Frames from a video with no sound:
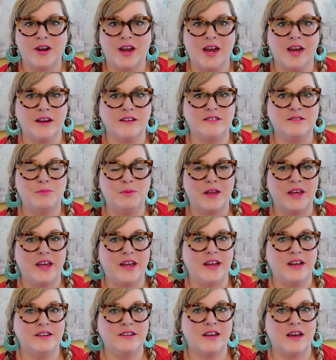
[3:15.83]
I
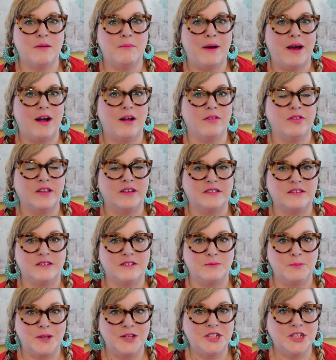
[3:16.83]
explained about the
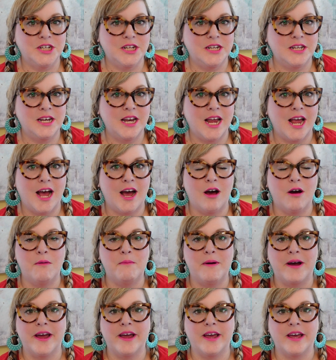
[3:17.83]
suspension, how
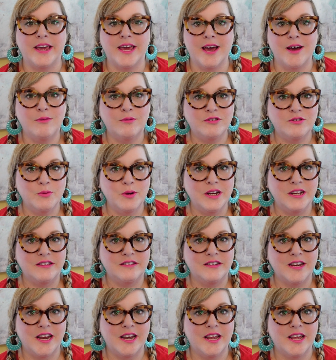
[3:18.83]
my account was
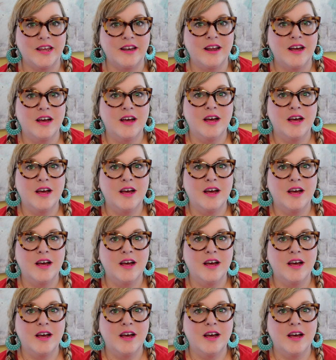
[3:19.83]
reinstated,